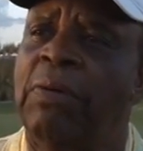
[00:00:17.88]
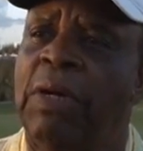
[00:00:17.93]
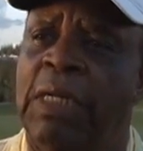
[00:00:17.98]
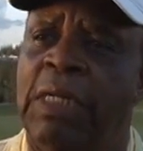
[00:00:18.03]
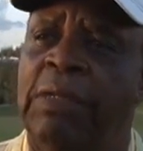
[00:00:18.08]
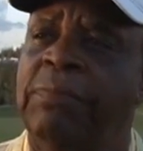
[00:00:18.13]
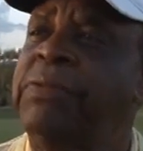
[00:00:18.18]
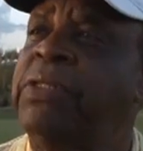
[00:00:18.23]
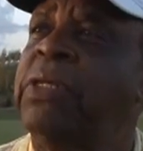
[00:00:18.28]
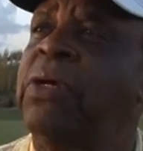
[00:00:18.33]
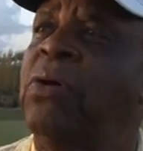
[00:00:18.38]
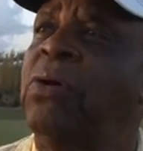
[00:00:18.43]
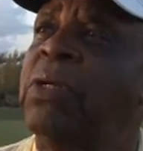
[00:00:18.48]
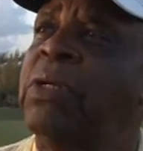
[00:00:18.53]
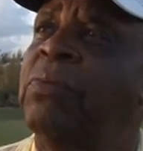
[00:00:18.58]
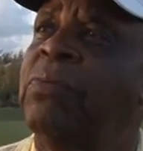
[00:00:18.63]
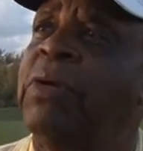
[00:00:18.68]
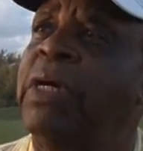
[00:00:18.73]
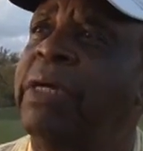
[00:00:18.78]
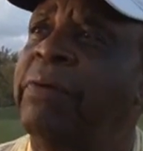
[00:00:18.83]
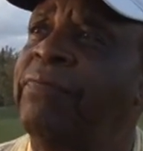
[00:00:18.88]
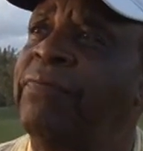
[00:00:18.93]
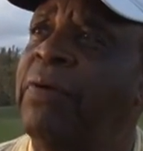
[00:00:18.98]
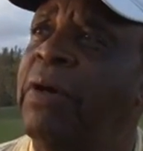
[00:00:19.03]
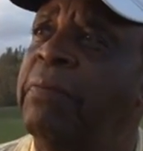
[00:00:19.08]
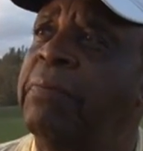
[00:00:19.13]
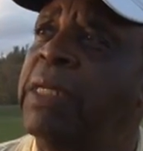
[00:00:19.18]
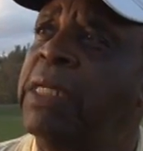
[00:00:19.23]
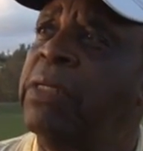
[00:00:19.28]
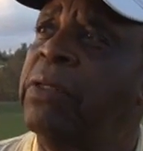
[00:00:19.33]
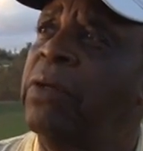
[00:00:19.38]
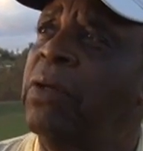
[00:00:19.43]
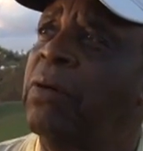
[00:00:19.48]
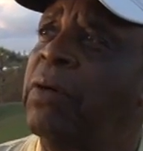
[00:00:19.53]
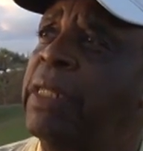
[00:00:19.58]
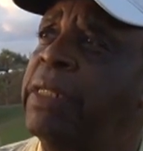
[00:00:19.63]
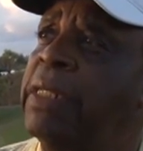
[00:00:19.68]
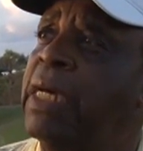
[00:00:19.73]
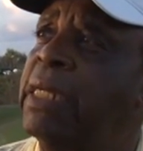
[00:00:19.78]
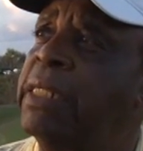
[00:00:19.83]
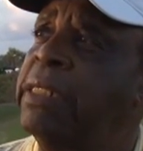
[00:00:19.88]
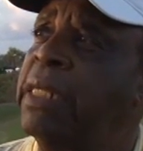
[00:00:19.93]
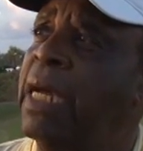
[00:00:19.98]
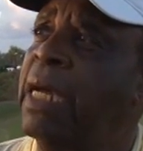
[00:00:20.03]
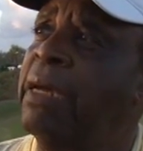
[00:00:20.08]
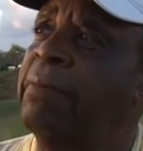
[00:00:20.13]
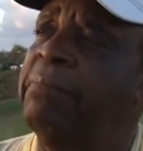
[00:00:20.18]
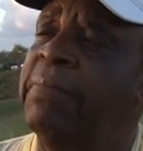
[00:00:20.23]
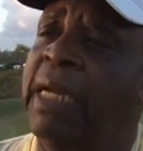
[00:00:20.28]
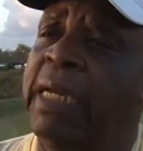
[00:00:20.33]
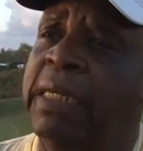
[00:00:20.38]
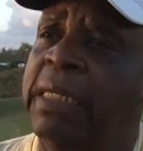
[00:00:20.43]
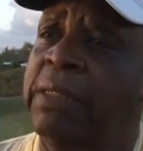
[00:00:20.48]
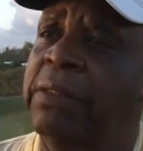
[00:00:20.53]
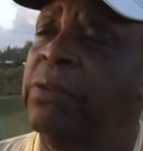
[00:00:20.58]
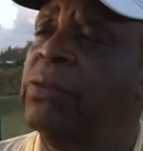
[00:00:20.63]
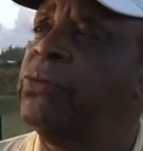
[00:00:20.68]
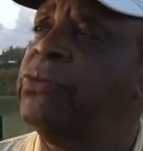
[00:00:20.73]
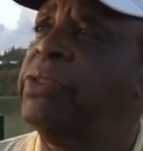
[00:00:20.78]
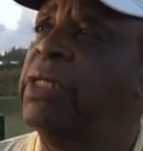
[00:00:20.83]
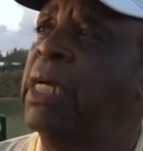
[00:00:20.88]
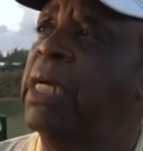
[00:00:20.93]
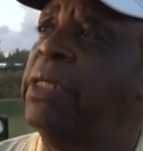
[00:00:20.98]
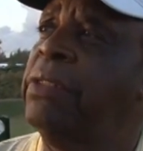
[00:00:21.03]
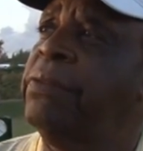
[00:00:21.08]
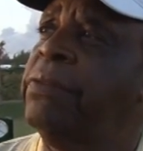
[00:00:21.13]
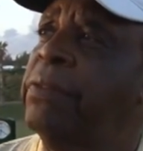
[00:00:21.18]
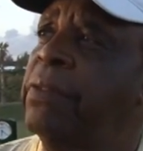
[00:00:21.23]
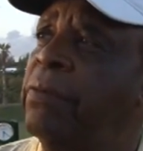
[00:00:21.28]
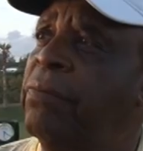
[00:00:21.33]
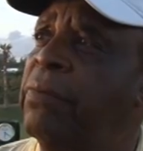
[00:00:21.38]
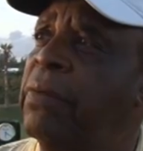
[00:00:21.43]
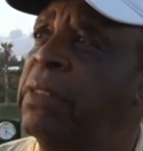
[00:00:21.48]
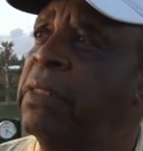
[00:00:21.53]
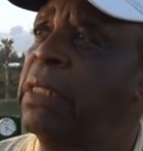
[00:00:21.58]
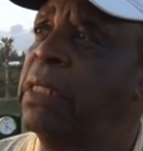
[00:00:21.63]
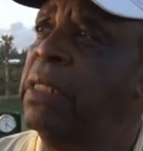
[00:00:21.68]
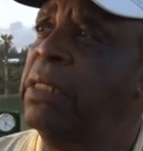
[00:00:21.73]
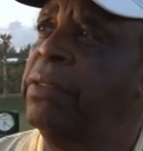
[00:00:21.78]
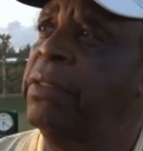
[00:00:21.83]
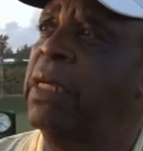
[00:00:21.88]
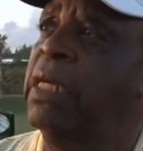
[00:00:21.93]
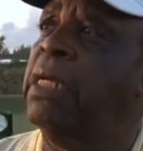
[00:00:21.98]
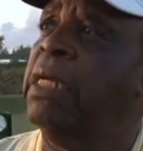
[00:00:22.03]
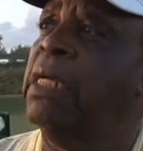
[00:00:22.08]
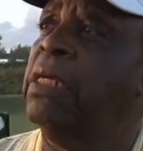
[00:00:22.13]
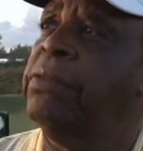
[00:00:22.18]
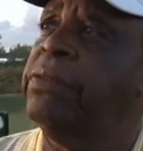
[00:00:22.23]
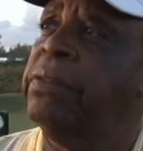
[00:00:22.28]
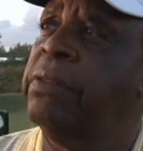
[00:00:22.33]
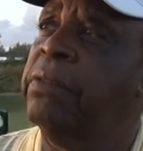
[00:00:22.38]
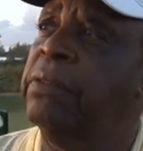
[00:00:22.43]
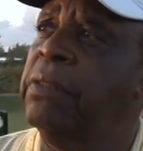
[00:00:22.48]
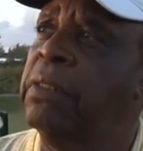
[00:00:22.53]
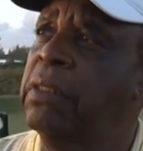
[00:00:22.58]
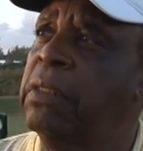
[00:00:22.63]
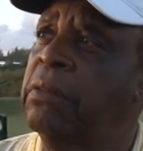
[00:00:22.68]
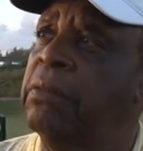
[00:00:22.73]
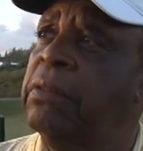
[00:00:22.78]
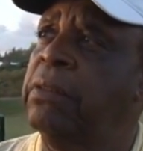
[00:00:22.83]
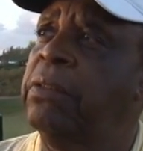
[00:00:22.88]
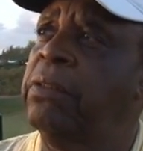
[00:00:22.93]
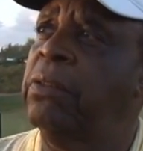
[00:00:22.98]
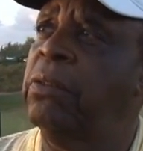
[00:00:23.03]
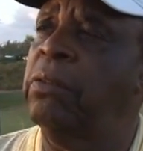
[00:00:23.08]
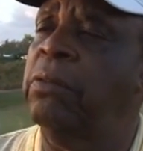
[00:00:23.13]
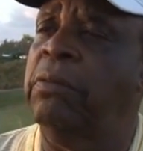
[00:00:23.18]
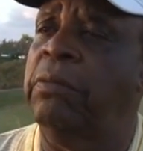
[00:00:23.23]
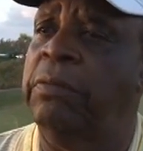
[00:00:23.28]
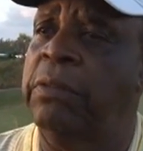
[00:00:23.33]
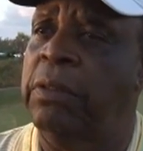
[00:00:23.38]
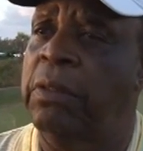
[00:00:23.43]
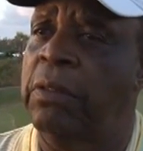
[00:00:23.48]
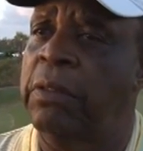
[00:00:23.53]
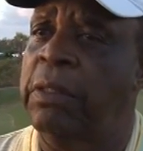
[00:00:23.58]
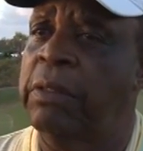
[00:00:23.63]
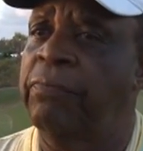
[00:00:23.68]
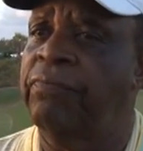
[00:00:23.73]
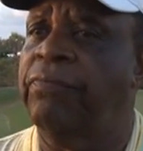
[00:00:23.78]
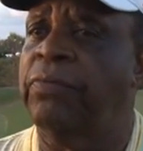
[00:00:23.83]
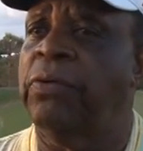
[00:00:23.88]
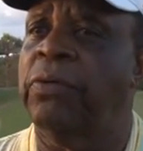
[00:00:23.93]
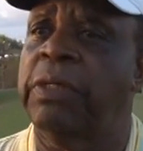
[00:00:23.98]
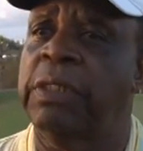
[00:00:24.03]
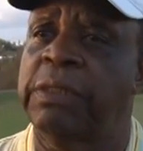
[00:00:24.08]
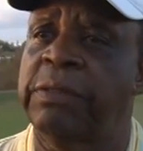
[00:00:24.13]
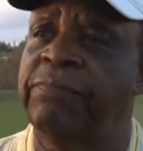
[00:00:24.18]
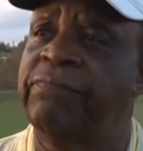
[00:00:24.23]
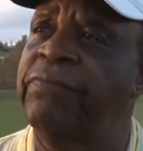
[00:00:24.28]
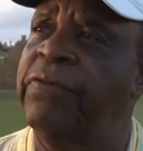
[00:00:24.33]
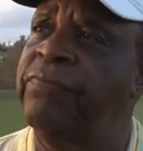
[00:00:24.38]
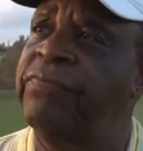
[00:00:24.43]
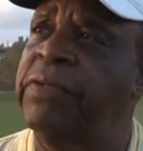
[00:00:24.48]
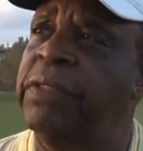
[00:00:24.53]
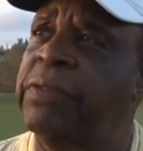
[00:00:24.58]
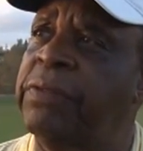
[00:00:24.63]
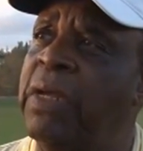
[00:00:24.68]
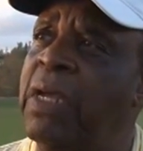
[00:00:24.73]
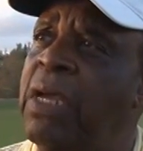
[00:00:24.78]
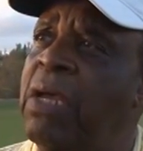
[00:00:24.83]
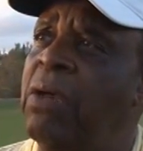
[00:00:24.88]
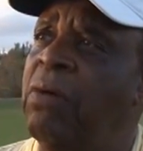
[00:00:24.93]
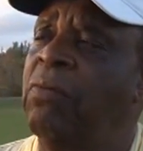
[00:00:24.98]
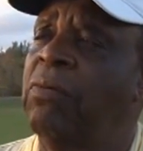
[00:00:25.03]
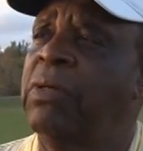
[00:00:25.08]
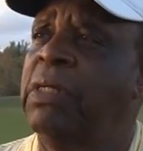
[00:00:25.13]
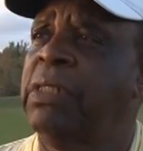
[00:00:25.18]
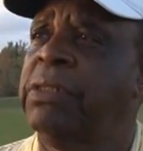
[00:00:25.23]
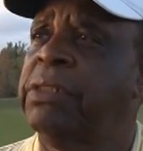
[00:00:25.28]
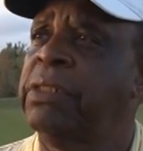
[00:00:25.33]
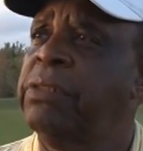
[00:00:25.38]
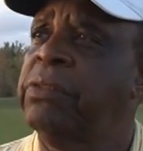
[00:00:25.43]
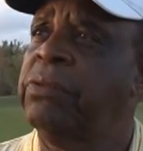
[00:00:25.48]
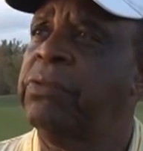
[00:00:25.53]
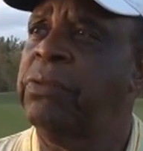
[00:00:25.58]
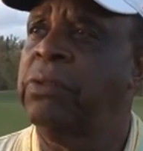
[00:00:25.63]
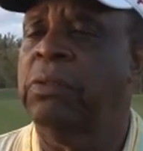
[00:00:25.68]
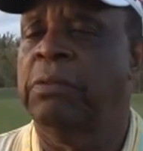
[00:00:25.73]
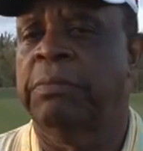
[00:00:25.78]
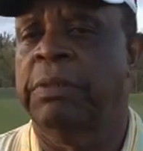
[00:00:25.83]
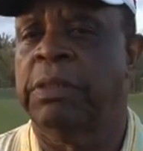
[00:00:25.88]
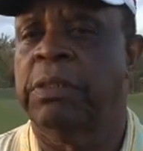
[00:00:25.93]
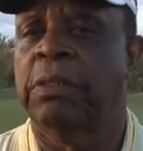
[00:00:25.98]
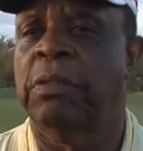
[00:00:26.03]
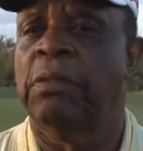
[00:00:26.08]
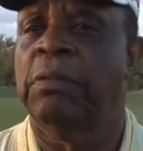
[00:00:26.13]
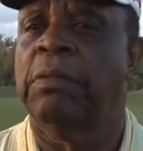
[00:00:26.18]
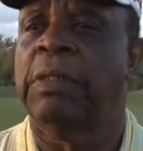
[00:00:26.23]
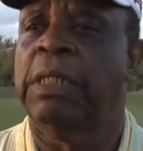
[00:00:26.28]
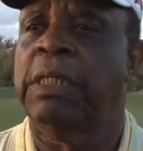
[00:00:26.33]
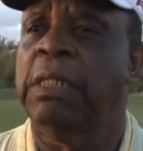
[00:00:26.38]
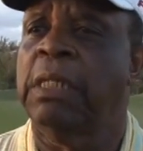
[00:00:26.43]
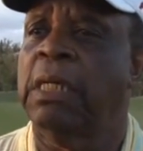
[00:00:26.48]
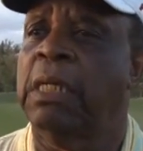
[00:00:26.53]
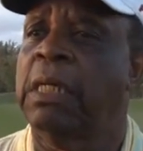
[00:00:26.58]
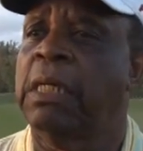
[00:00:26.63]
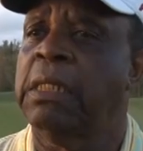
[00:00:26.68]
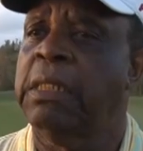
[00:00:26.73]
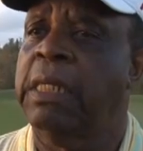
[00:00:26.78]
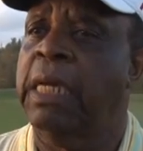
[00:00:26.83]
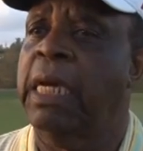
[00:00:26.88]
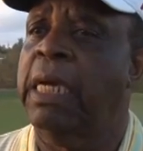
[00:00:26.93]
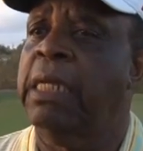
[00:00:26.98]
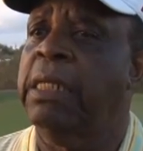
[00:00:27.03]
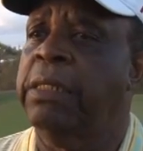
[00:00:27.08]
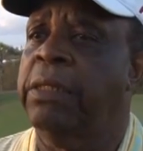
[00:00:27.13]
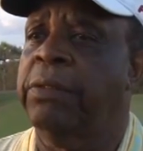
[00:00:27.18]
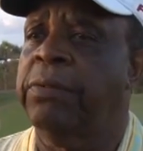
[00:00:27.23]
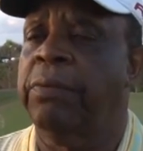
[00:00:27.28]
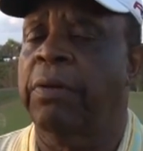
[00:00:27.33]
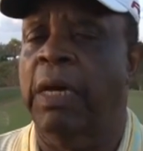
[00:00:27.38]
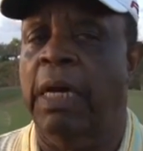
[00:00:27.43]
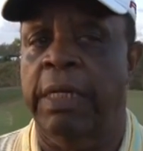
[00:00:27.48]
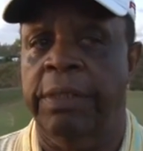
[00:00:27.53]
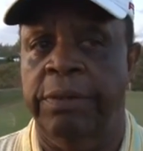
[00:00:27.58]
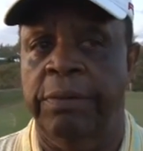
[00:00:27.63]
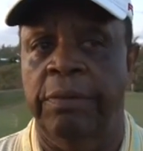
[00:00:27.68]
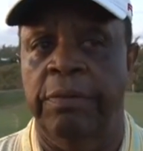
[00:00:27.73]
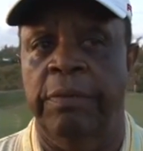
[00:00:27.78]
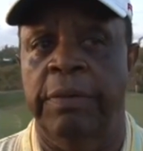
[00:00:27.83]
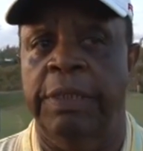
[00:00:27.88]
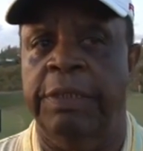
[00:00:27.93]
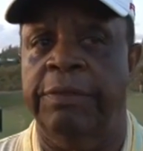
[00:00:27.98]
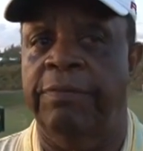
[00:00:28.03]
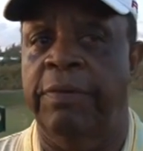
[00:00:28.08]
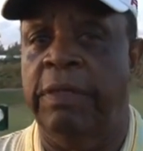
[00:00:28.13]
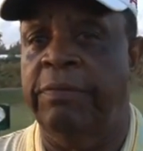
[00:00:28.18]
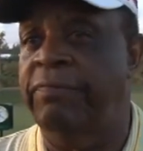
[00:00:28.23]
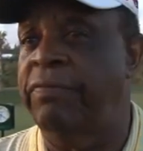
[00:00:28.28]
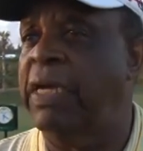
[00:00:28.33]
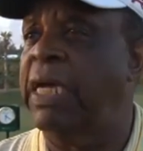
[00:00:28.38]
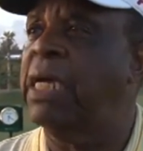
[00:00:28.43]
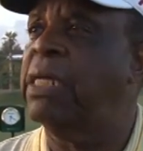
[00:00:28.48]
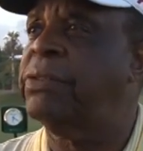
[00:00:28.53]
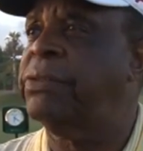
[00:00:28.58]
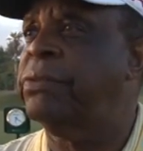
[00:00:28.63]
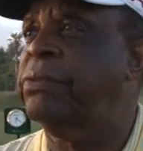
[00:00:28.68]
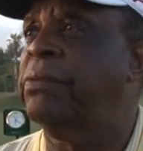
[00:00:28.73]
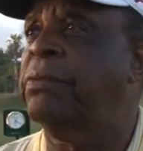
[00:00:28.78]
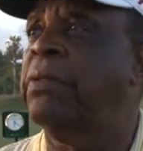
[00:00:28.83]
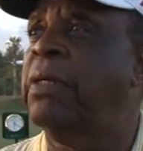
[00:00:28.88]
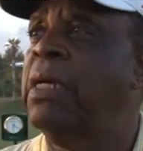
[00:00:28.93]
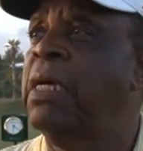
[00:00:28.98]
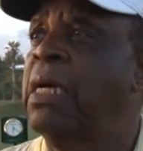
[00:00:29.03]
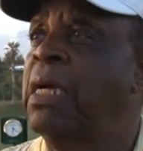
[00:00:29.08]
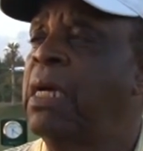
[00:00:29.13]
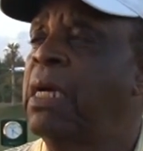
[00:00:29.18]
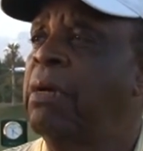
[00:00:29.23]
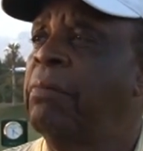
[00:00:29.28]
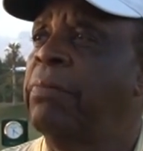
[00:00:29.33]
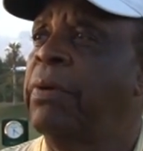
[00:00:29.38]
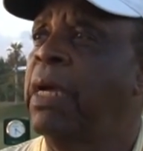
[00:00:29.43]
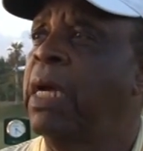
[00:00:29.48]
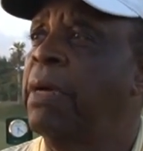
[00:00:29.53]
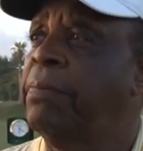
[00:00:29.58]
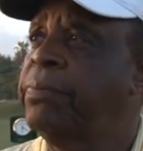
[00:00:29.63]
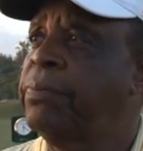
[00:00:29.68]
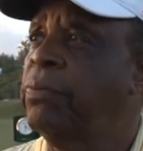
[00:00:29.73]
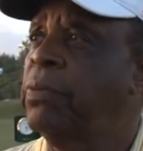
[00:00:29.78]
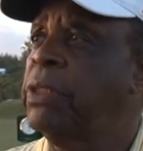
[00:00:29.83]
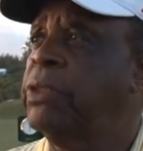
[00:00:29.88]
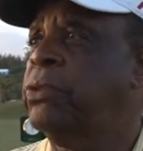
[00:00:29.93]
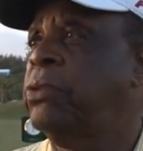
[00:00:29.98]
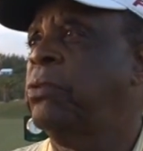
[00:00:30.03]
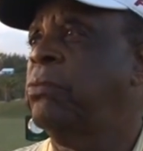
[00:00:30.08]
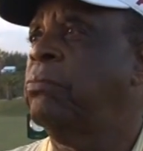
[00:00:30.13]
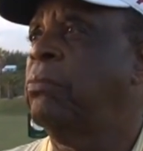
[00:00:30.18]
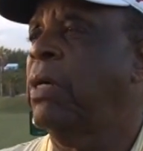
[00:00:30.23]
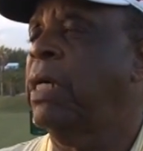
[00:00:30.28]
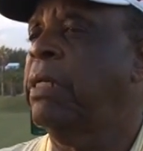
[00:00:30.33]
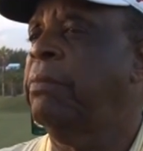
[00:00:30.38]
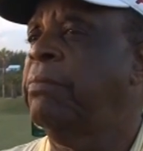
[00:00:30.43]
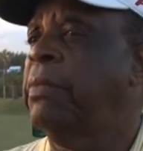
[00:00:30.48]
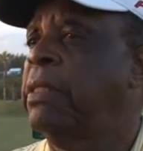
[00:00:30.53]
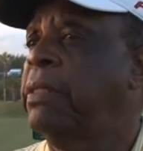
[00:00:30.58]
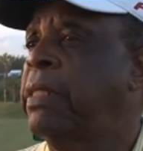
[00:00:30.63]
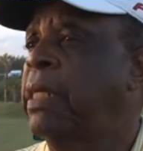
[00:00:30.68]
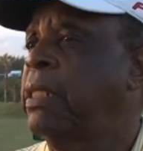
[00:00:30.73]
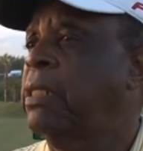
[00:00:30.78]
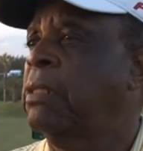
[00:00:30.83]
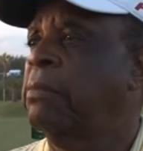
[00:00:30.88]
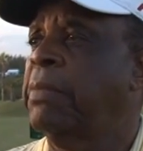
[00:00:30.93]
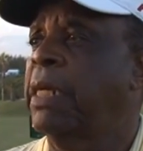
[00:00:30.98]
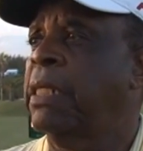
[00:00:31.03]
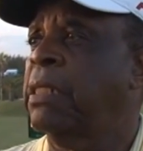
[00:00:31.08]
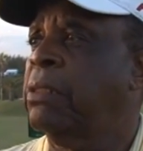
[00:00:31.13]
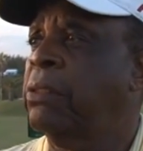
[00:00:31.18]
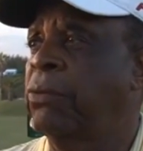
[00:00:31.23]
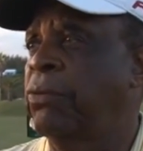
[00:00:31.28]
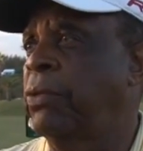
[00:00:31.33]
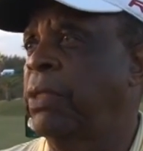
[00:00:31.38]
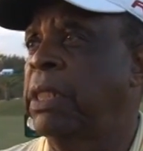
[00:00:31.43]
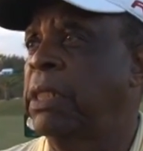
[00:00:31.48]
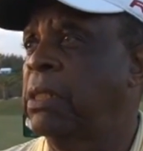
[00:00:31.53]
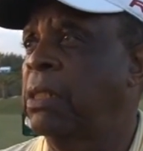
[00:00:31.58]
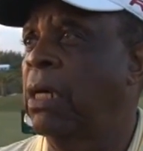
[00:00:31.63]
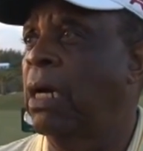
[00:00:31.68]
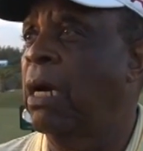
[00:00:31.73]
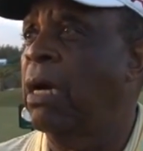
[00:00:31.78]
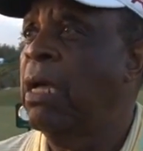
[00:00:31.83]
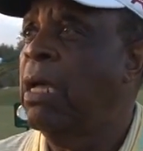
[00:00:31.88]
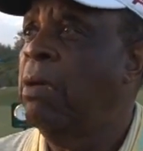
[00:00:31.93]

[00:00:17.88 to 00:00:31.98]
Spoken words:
Well, it was the only way for me. You know, at that time, back in those days, it wasn't anything else you could do, you know, in the 40s and 50s. What else could you do but go and caddy to try to advance to perhaps what you might have been thinking about a career in golf.